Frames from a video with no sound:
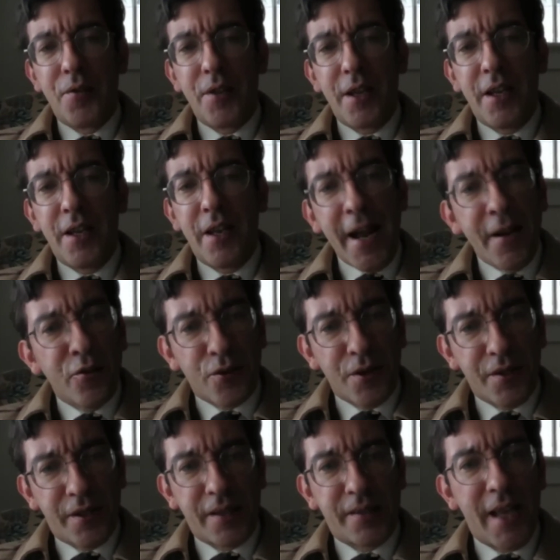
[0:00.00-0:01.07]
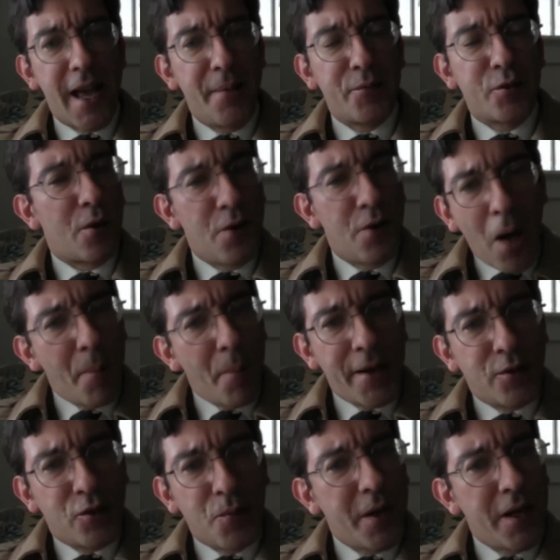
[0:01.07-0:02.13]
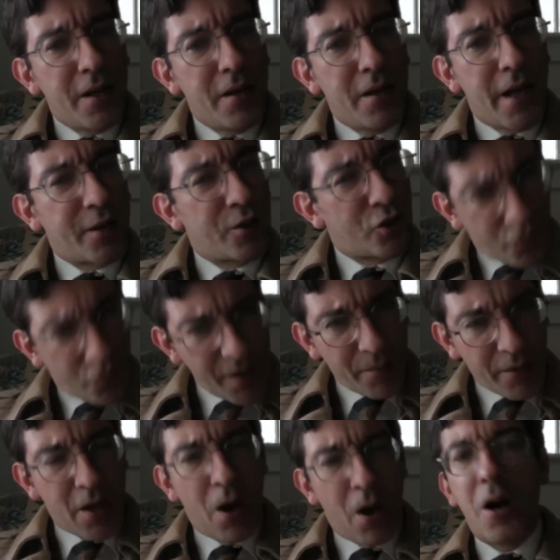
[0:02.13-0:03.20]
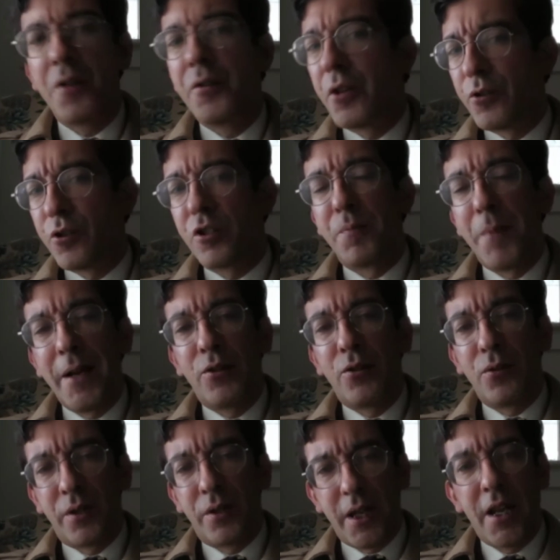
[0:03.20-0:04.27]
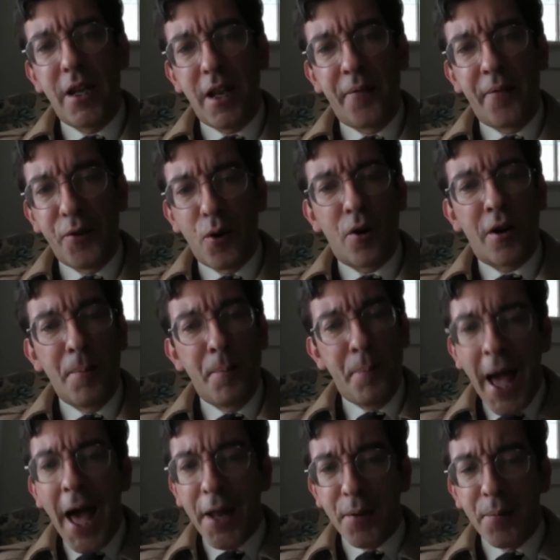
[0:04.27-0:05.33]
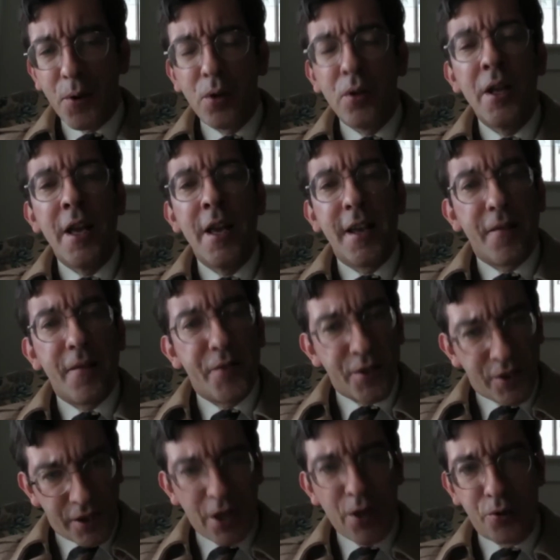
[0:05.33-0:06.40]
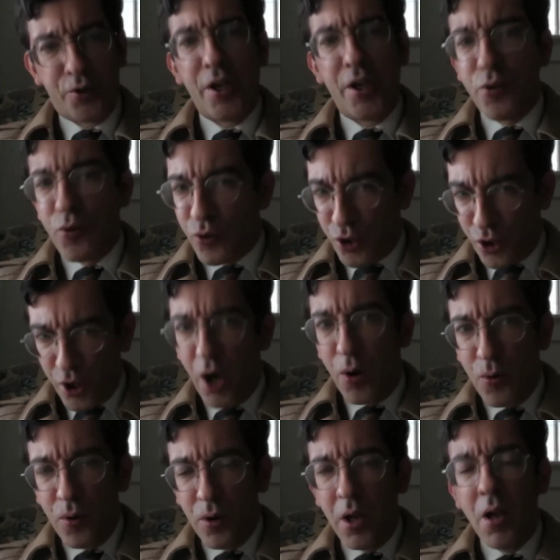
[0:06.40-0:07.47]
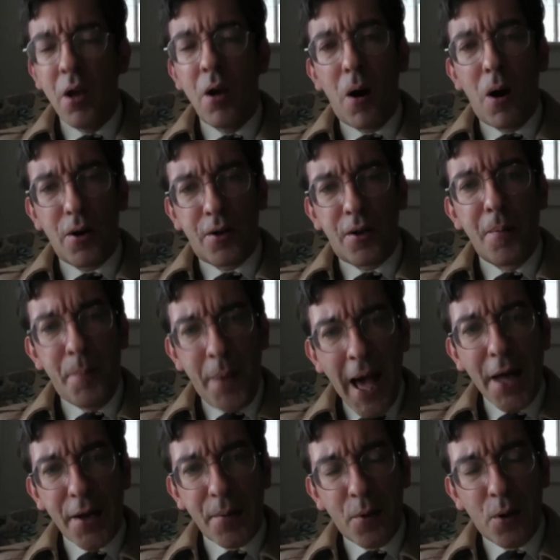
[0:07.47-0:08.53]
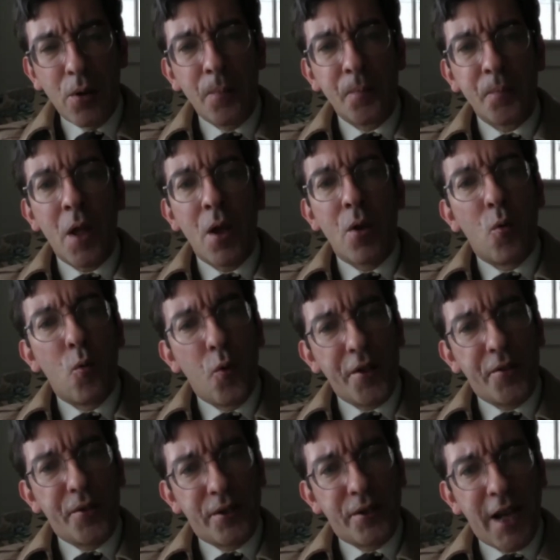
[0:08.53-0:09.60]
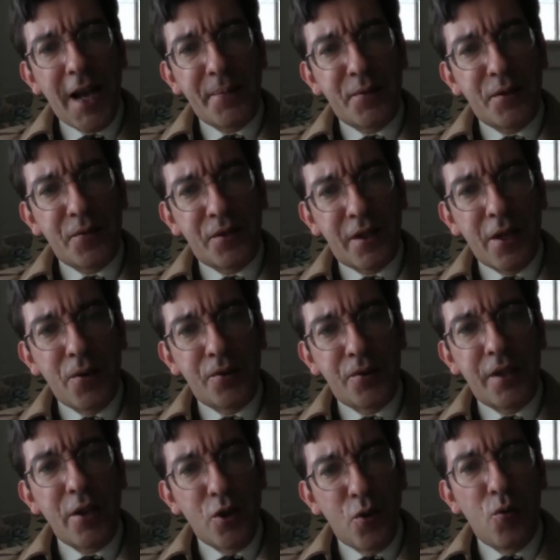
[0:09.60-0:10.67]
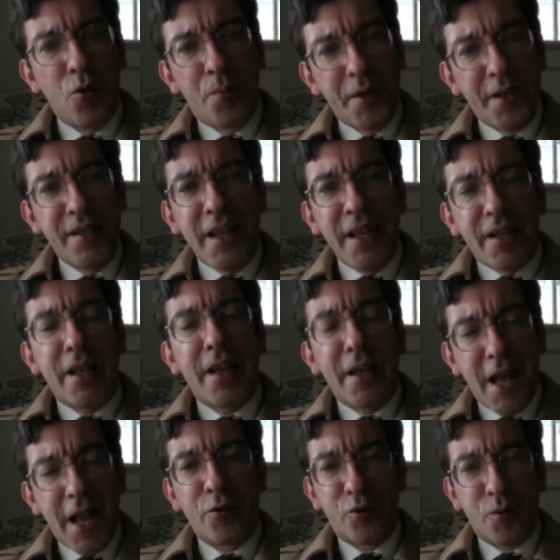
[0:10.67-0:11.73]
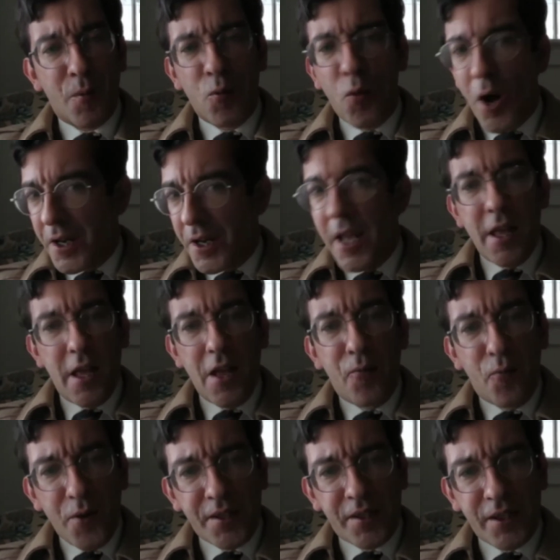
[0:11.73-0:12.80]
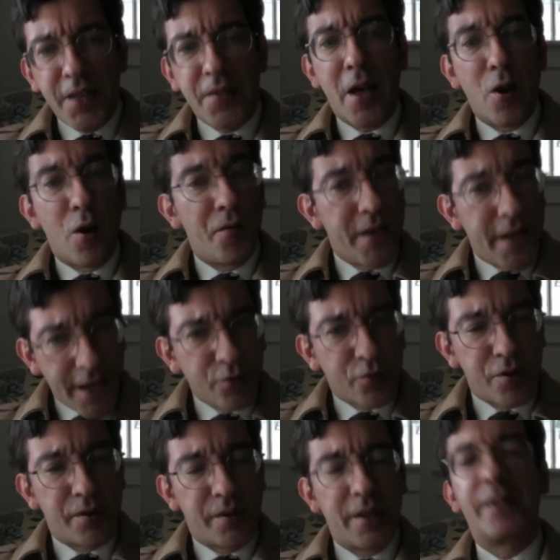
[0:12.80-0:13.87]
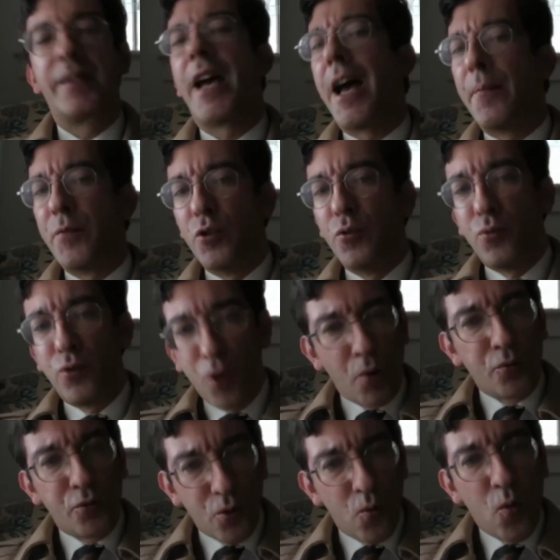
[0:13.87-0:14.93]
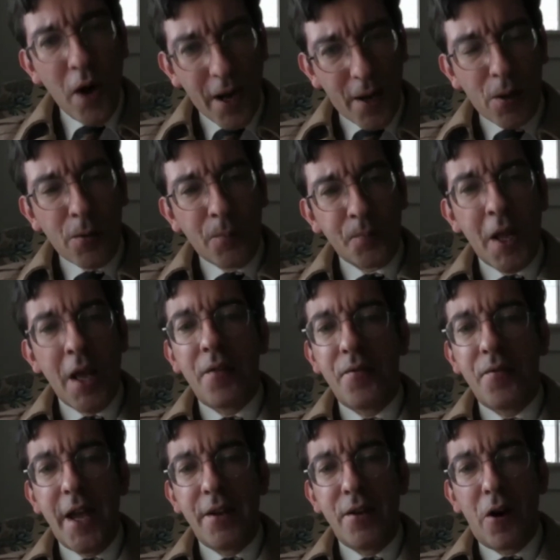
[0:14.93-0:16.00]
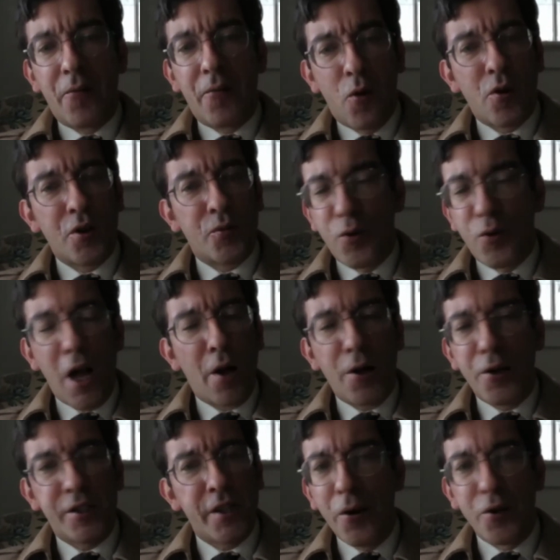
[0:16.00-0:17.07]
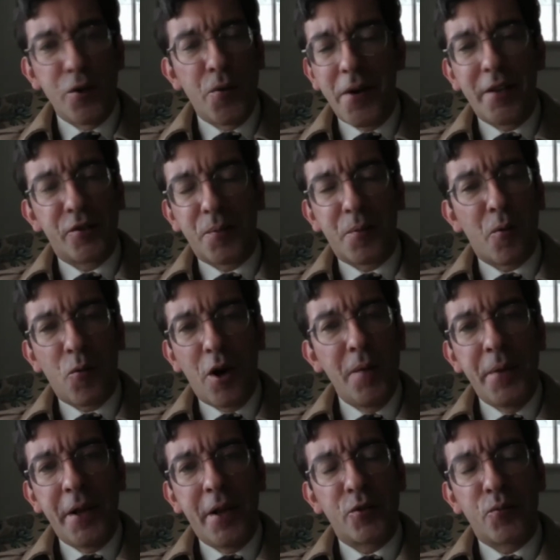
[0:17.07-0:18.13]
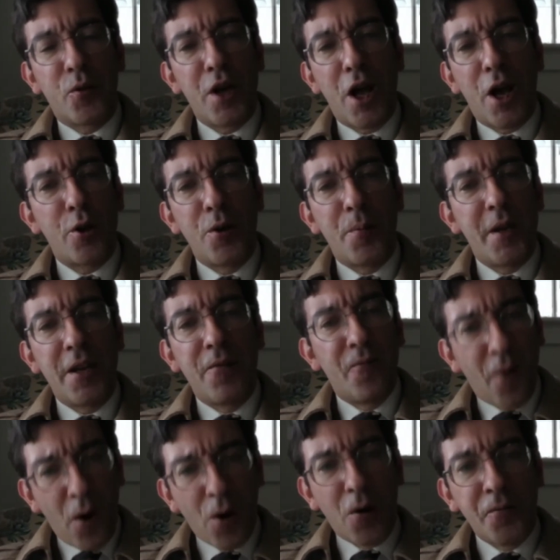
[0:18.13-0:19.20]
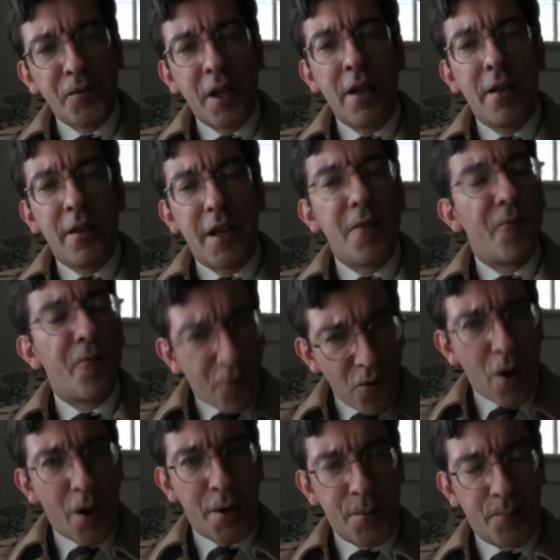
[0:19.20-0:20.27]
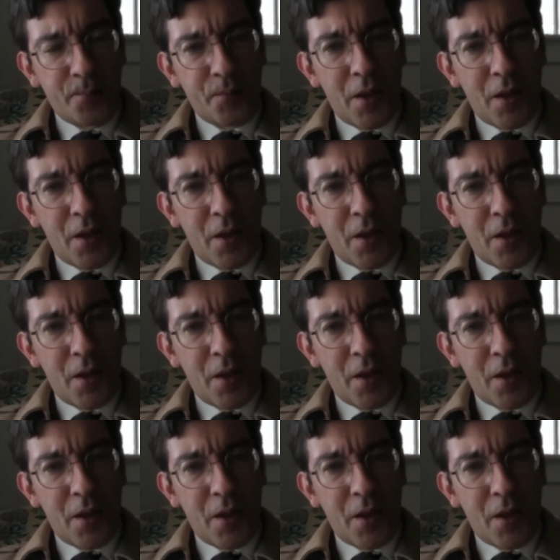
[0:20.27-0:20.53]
The entrance exams are not meant to be extremely hard. They're just meant to see if you're compatible, if the skills that you show are compatible with the types of skills that you will be needing in Algebra 1. If we see that on the entrance exam, you don't do well, then of course, we're not going to sell you Algebra 1 because we're not going to be involved in fraud.